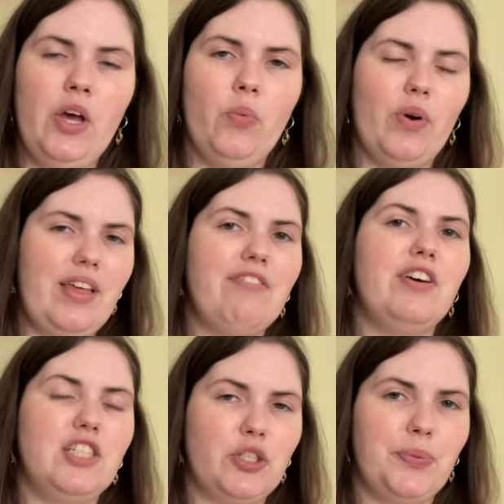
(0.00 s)
Were they
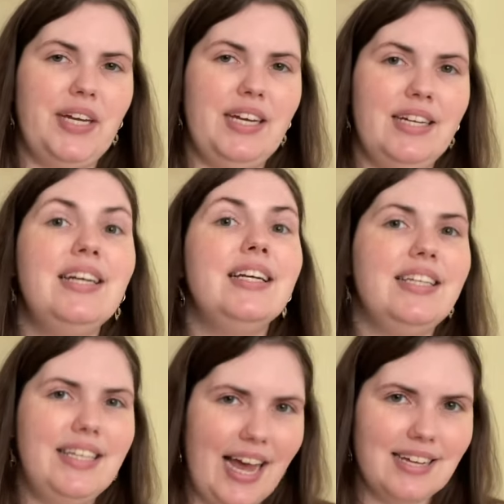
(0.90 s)
fun to read?
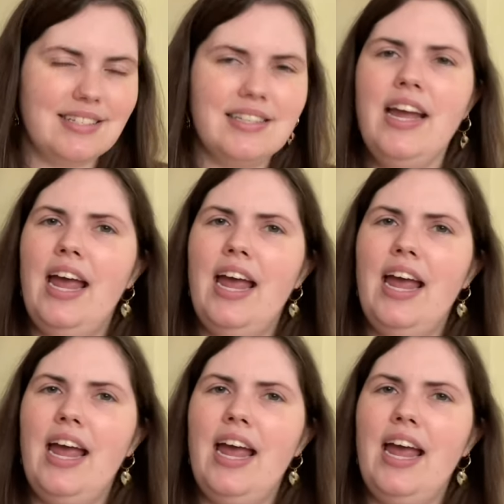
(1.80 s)
Yes.